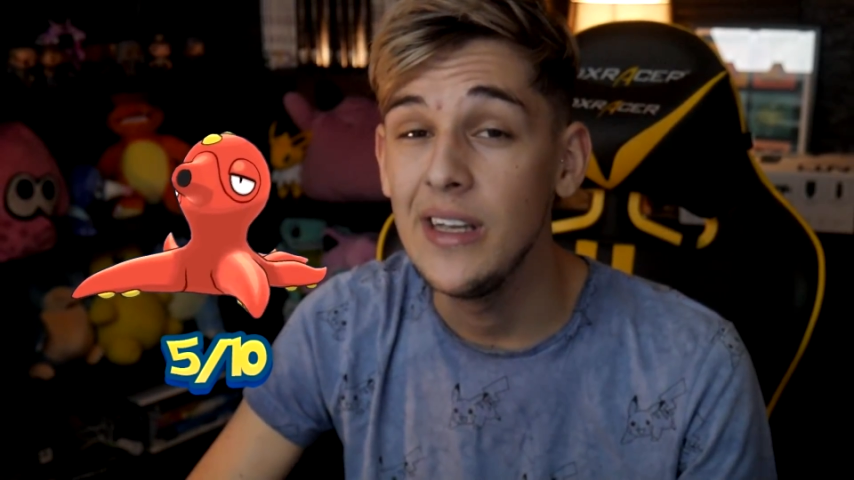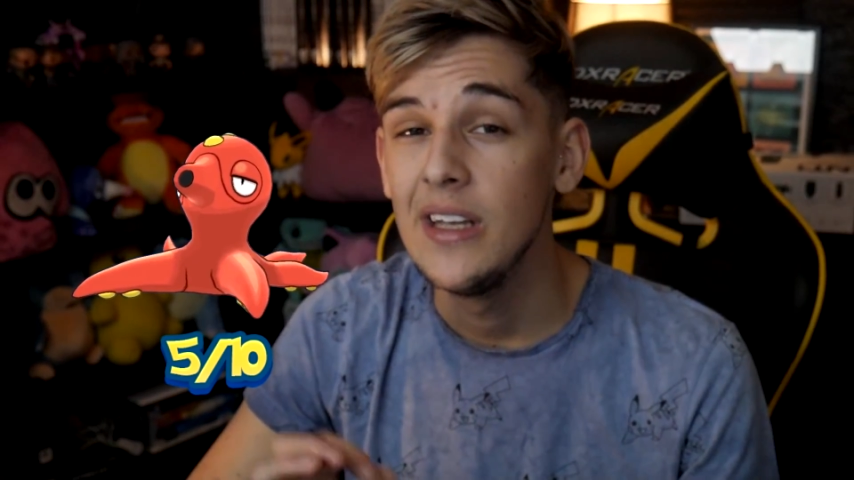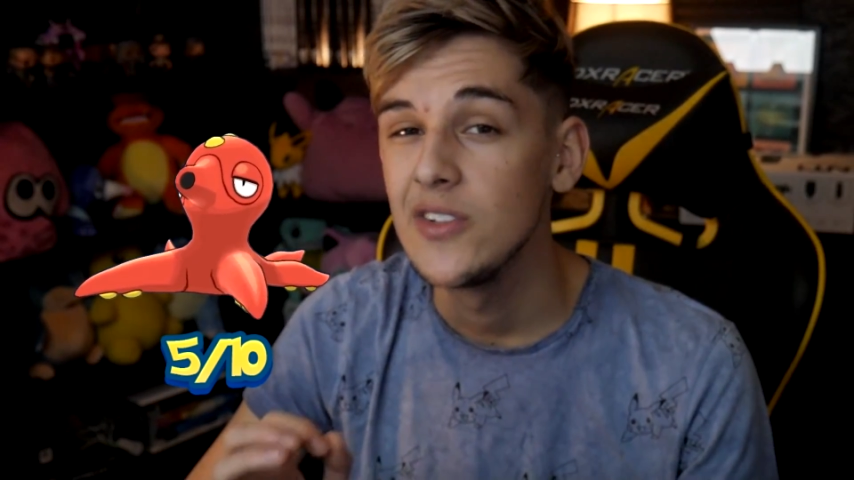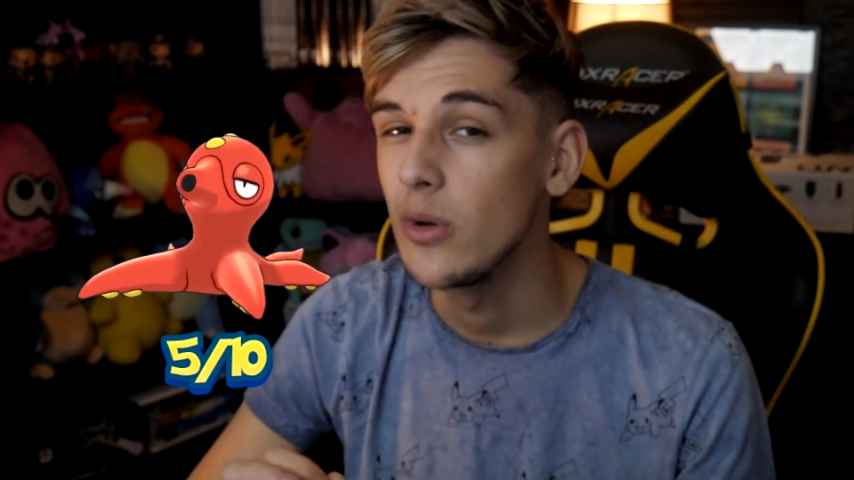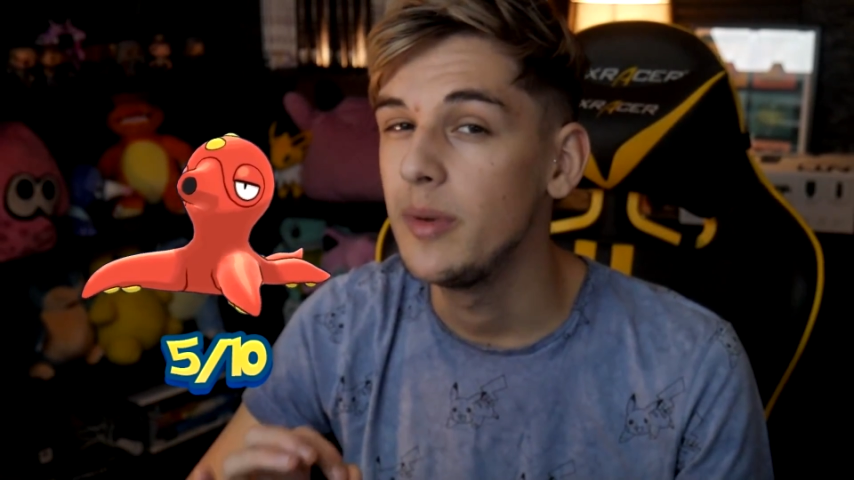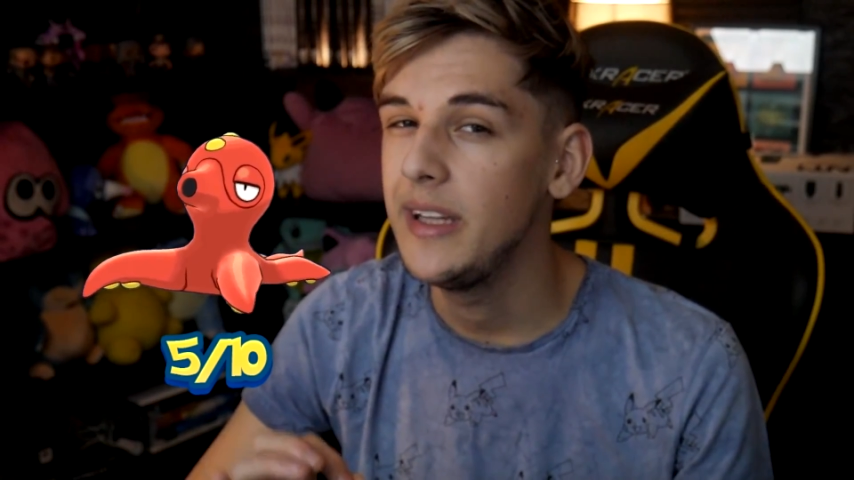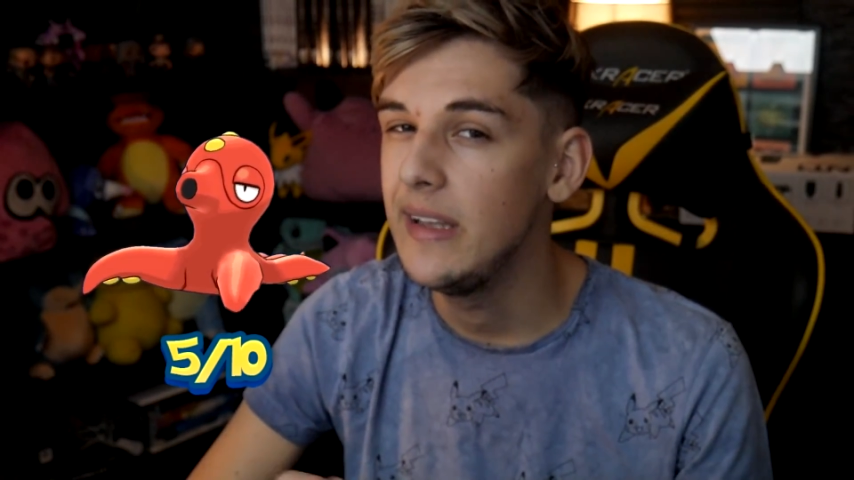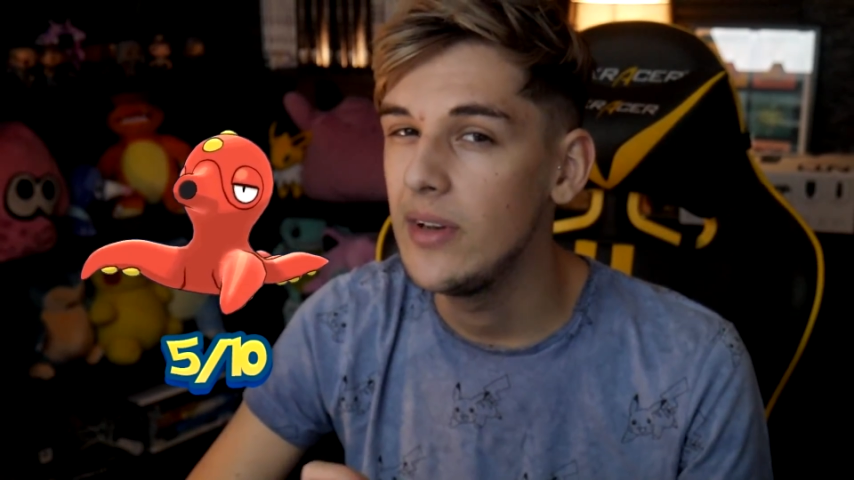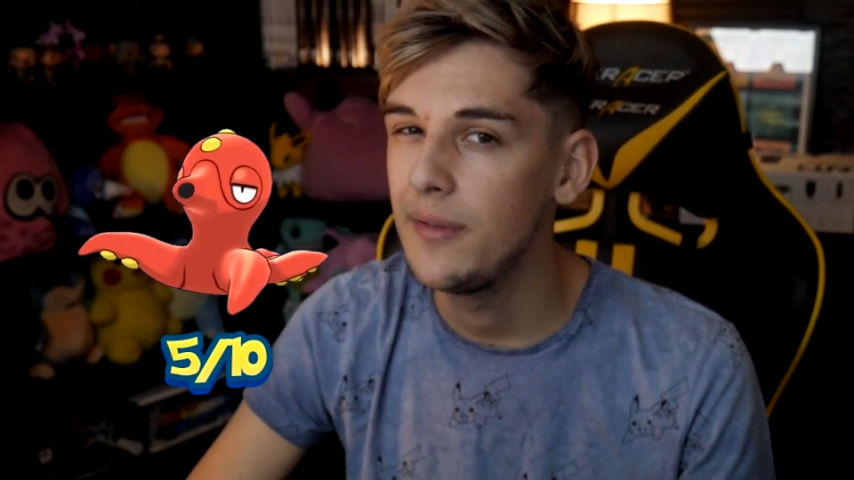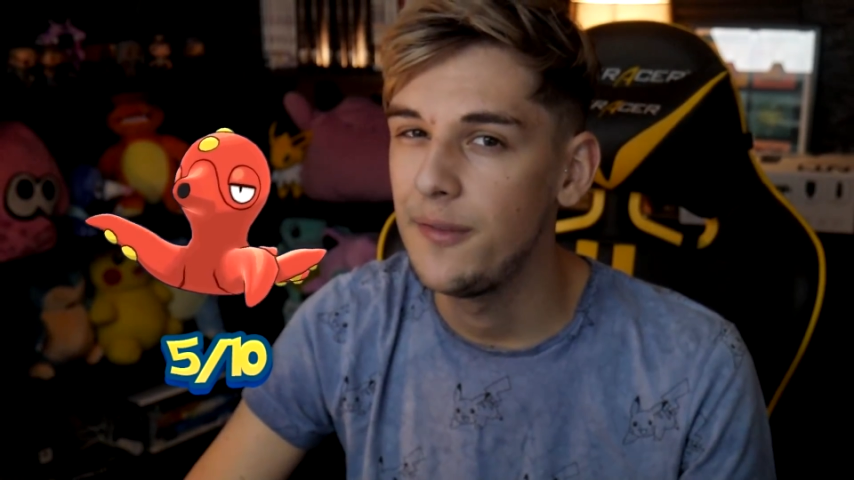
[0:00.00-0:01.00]
so I'm going to give it
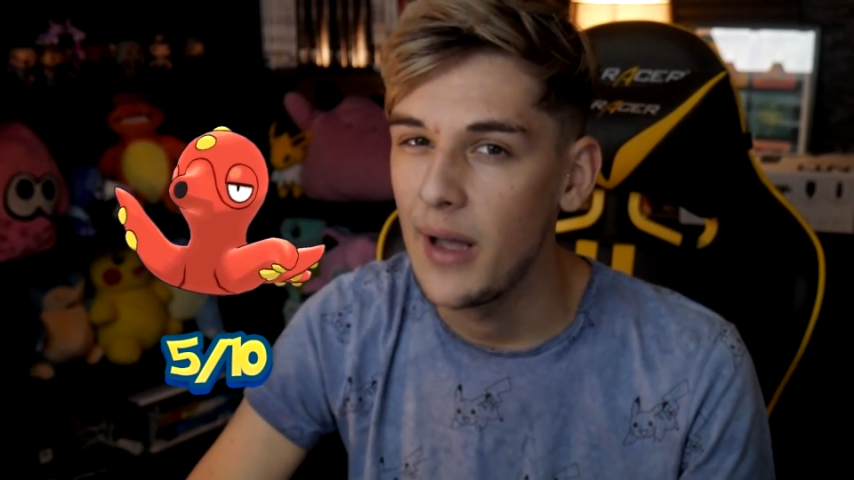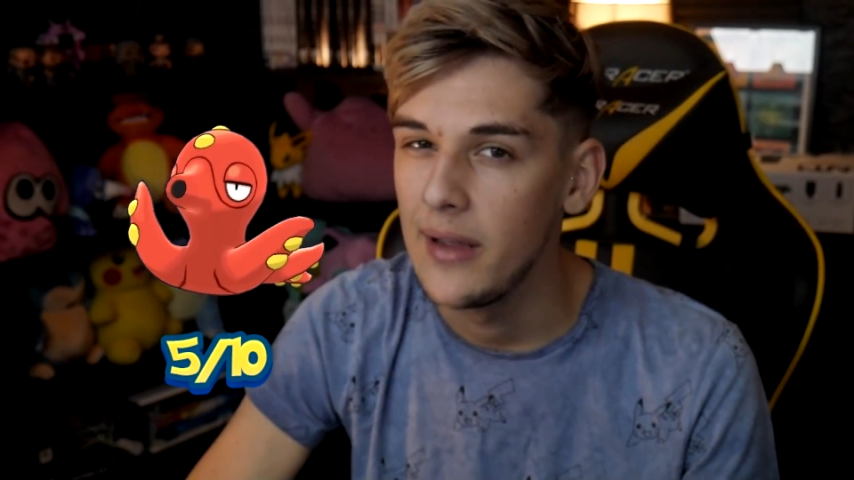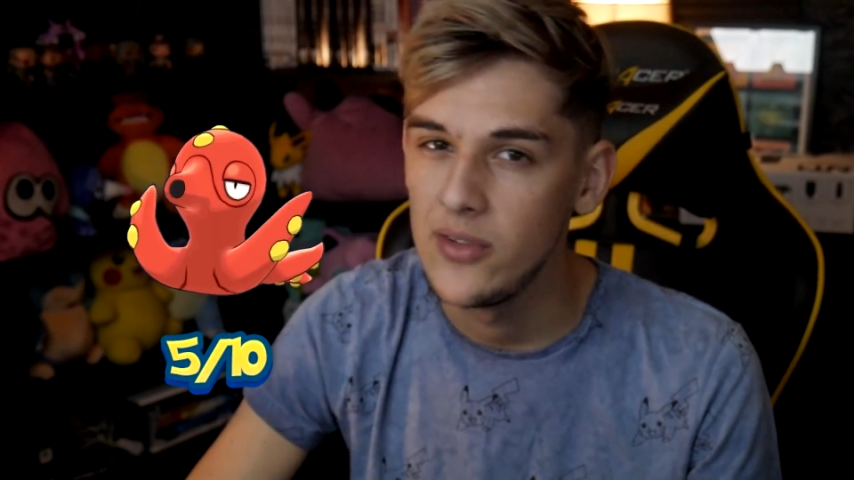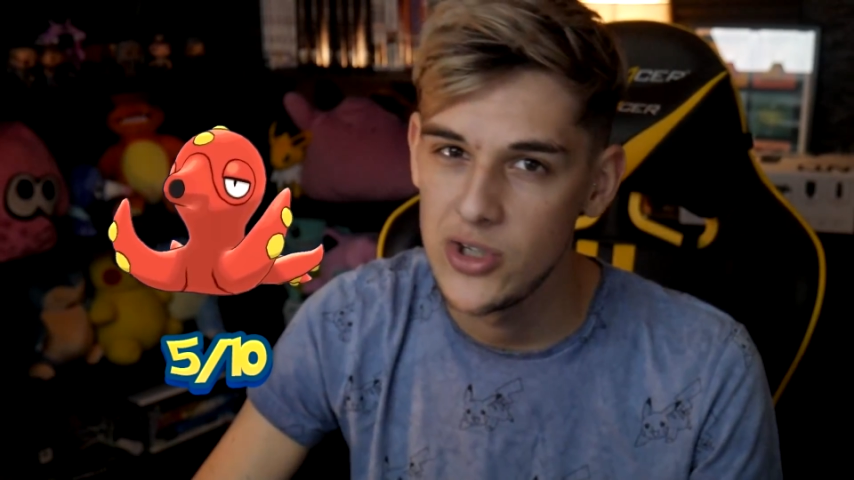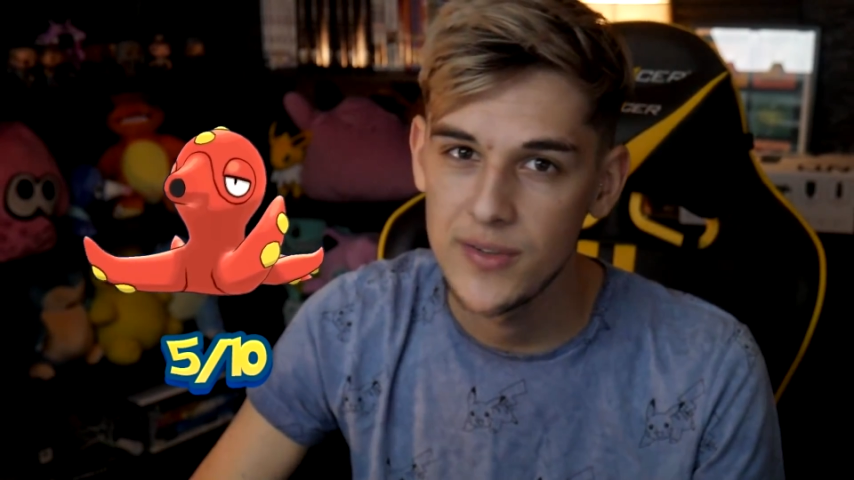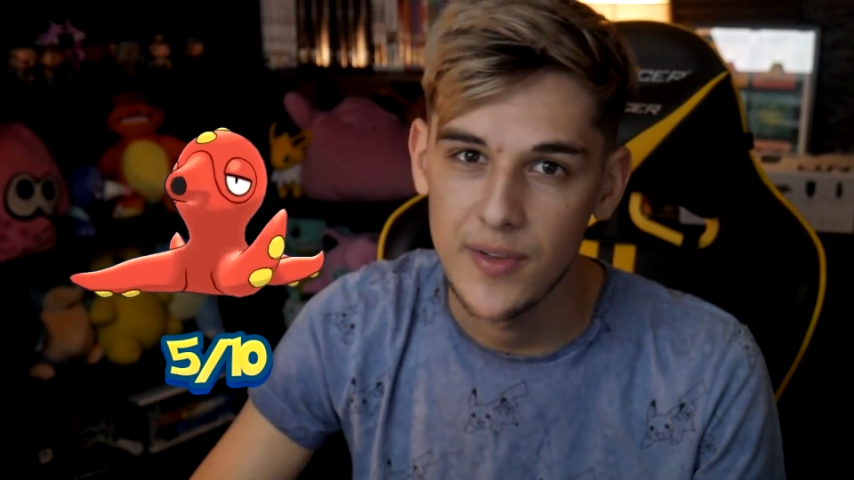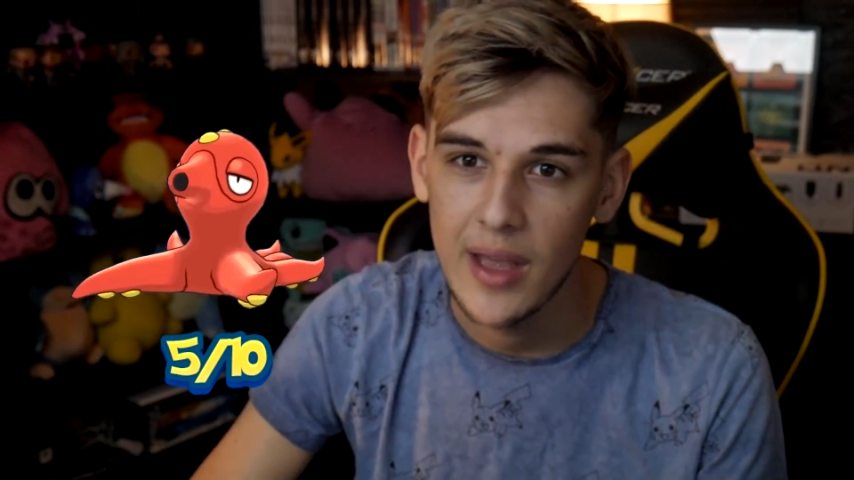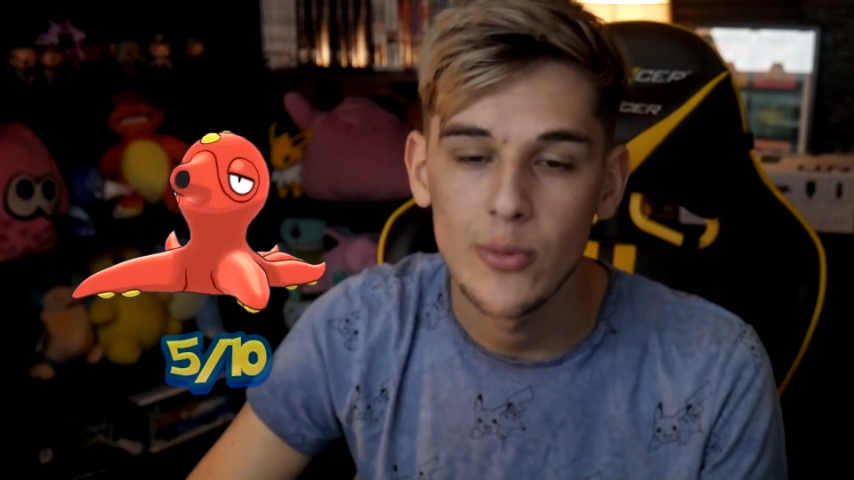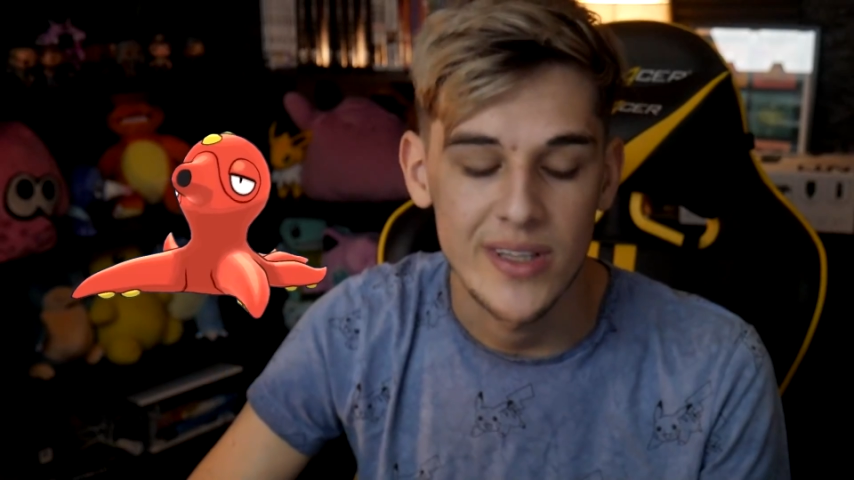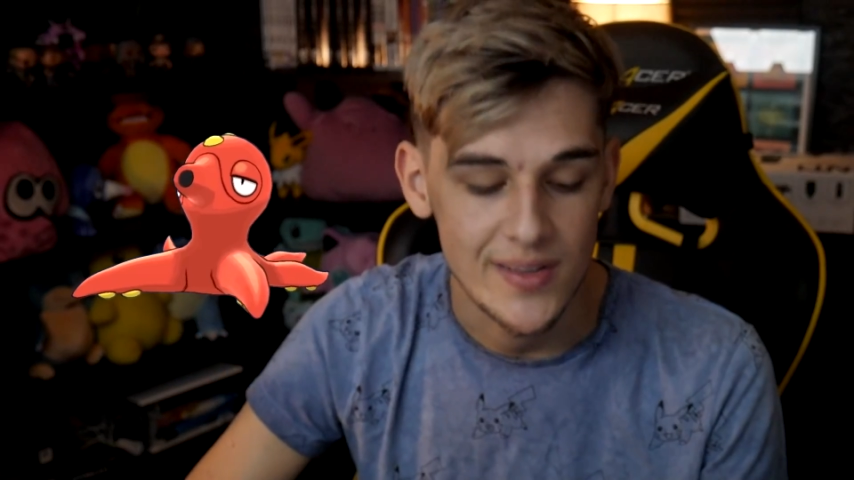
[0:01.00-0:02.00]
a 5 just for that
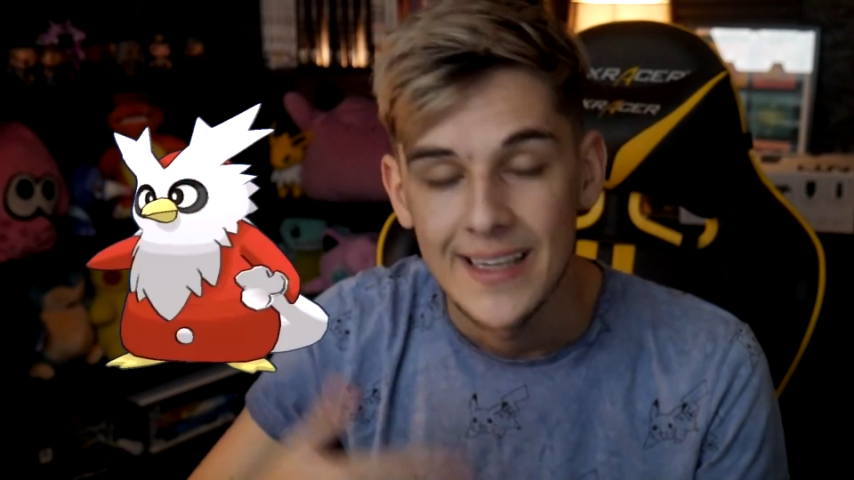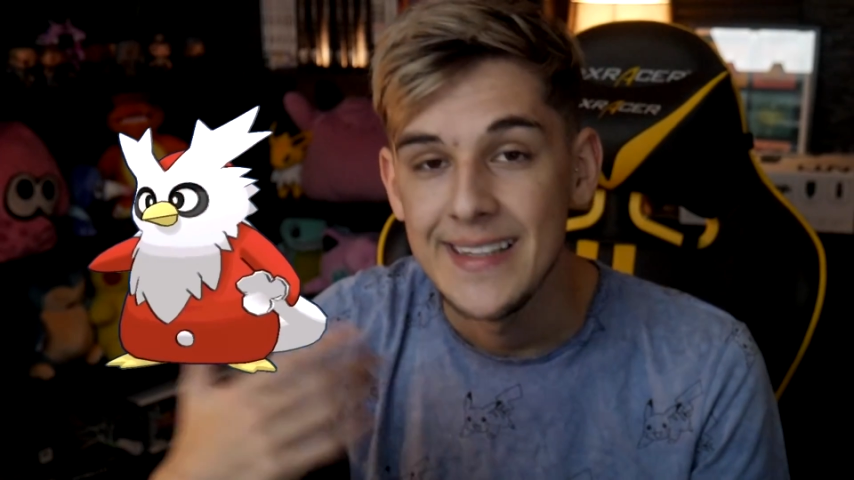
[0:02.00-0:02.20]
reason.